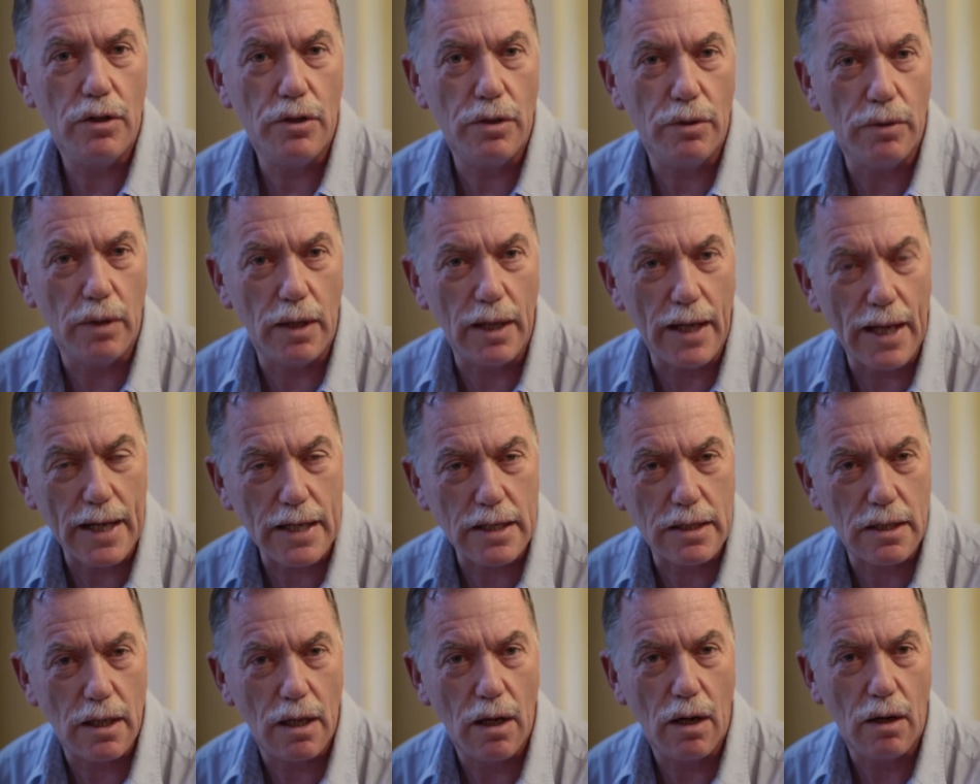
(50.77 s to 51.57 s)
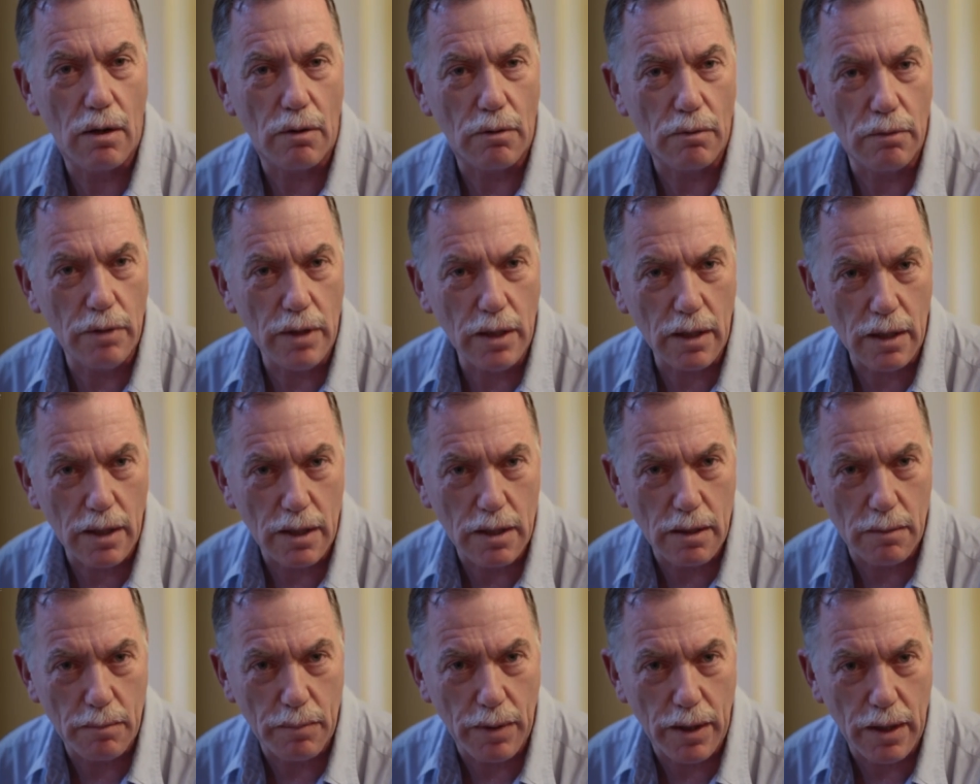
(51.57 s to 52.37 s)
to elect real
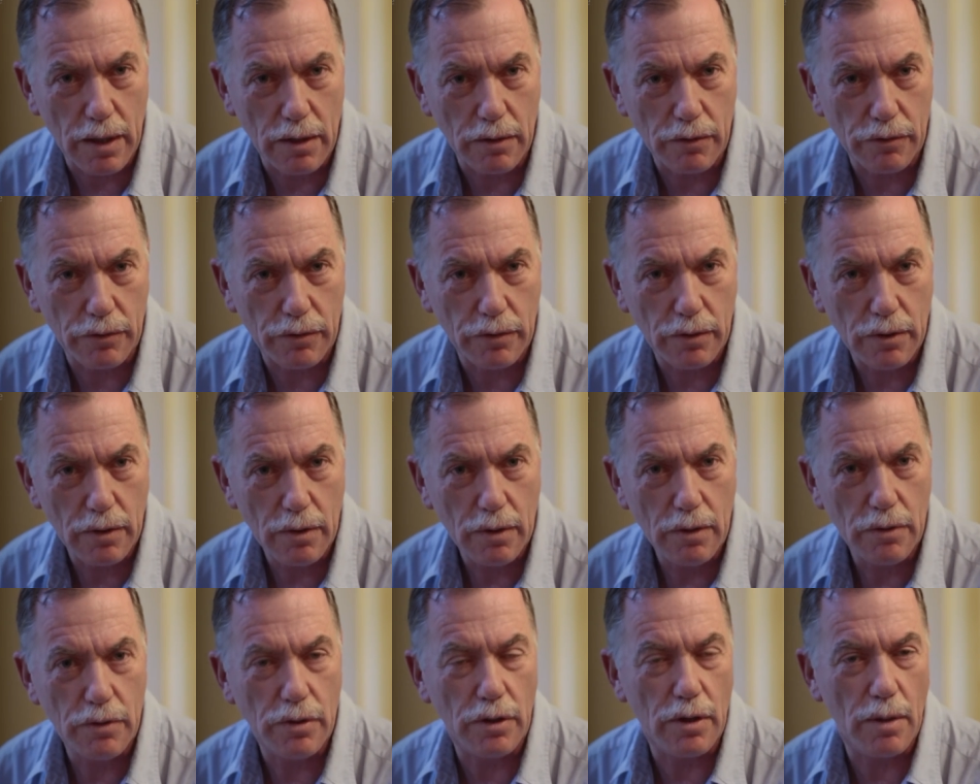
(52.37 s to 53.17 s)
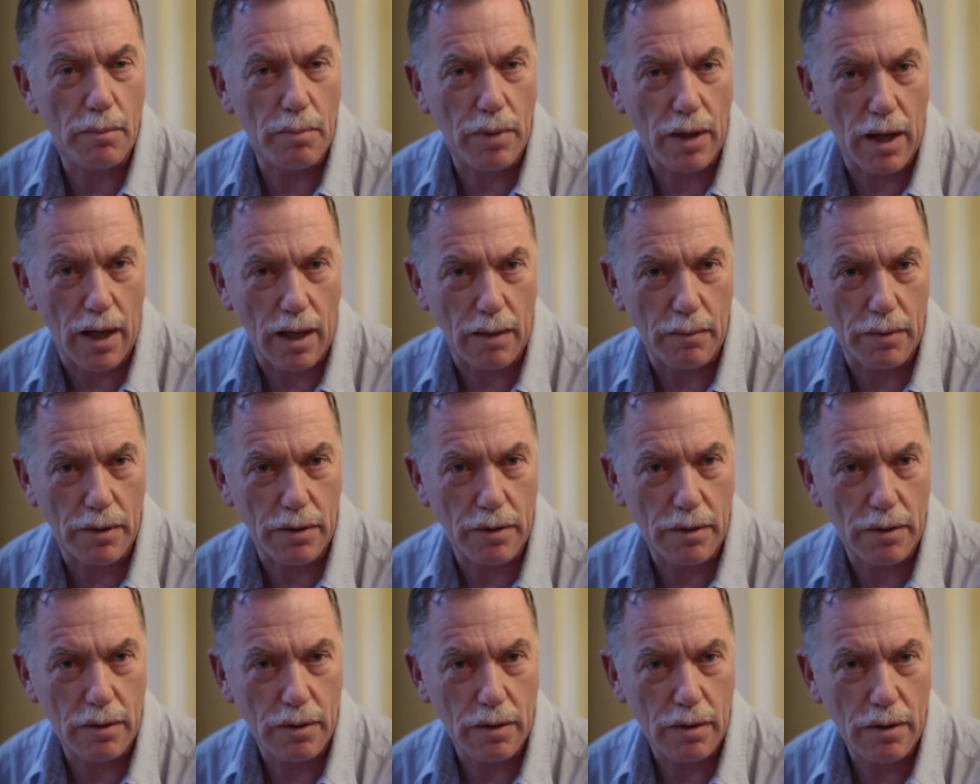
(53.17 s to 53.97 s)
independents to the
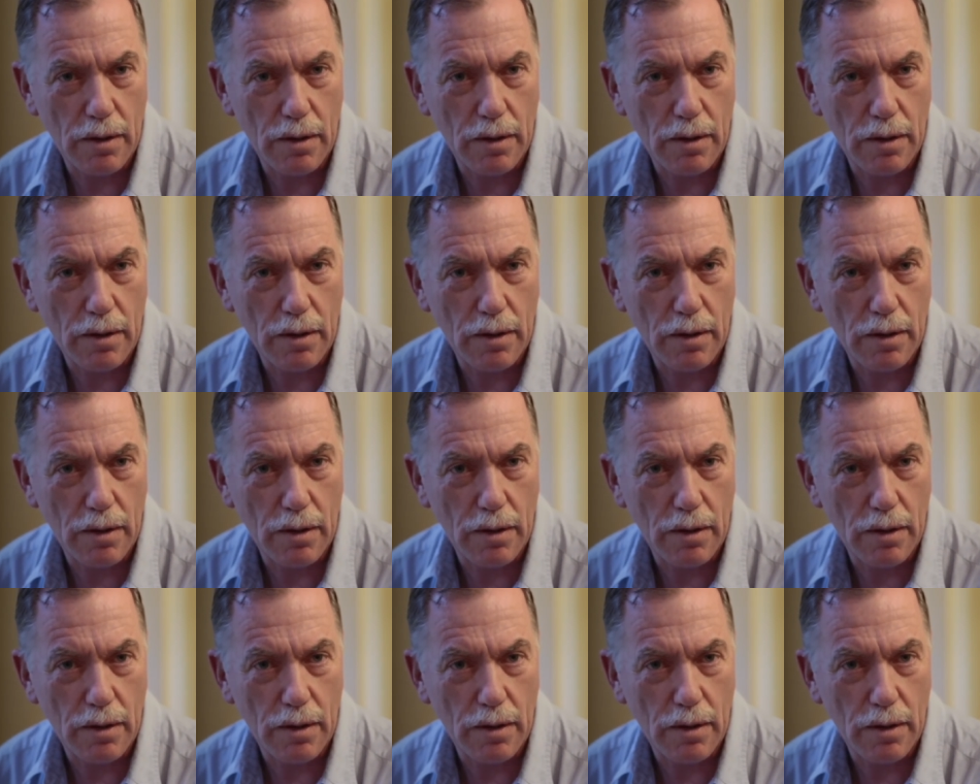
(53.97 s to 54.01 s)
Parliament.